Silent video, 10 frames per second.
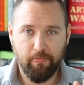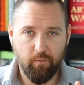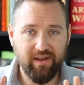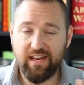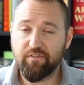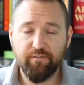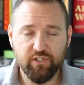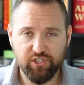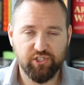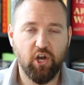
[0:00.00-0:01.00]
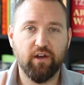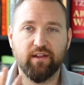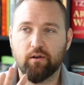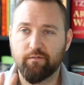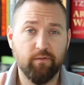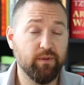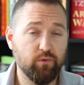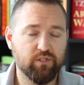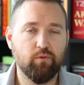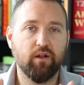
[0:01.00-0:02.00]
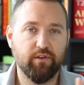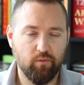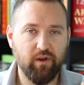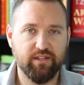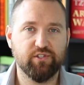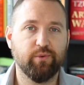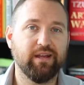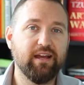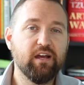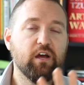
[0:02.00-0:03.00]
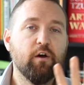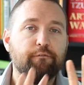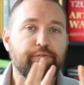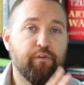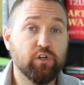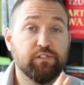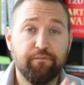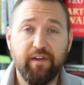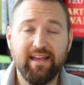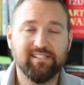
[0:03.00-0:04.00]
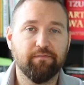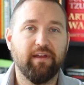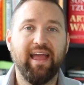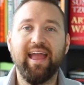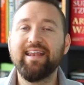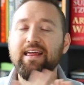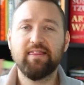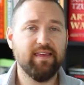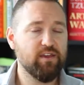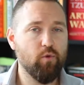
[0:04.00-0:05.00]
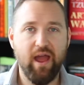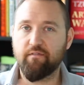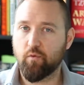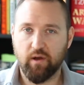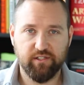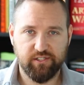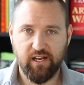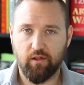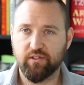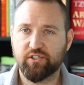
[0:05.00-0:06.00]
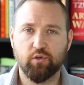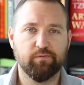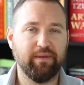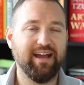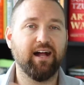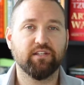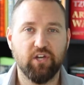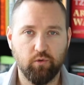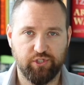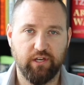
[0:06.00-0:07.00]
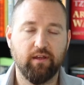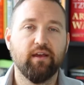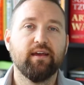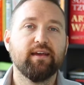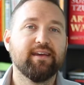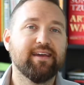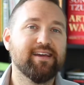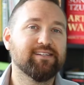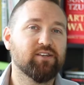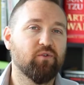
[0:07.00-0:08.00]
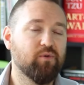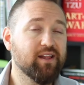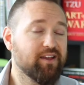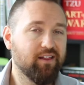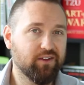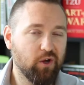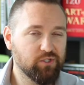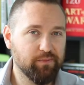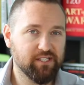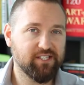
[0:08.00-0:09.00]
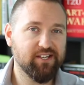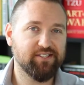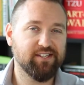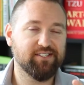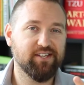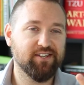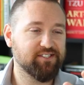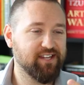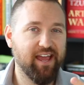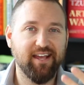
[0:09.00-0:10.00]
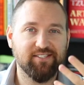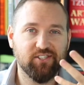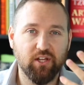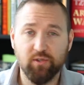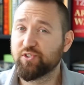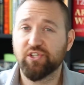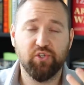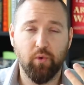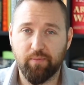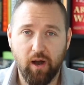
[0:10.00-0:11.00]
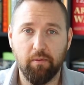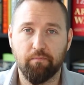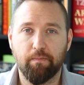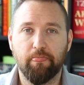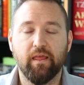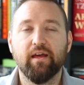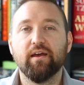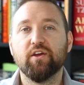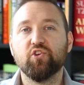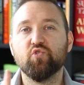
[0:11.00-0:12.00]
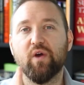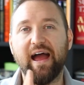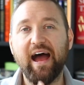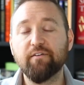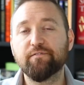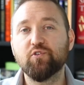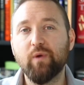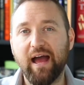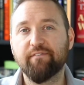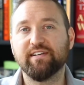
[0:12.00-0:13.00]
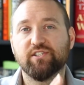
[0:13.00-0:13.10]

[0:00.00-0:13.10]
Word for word: Right? Even if you're just starting or if you've been doing this while, you're in one of these three. First phase of anything you ever want to sell, this goes beyond coaching, is really all a coaching business is, is there's a solution to a problem. You have to have a